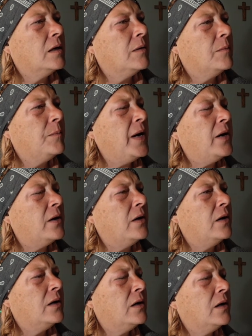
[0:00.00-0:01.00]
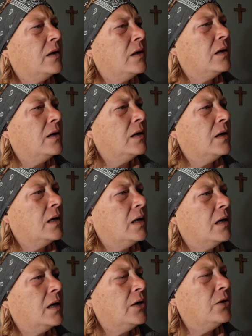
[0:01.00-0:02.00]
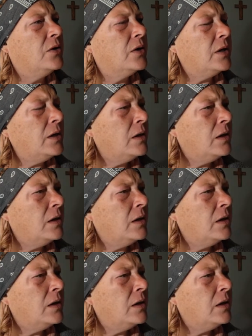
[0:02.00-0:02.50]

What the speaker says: Bear, are you good?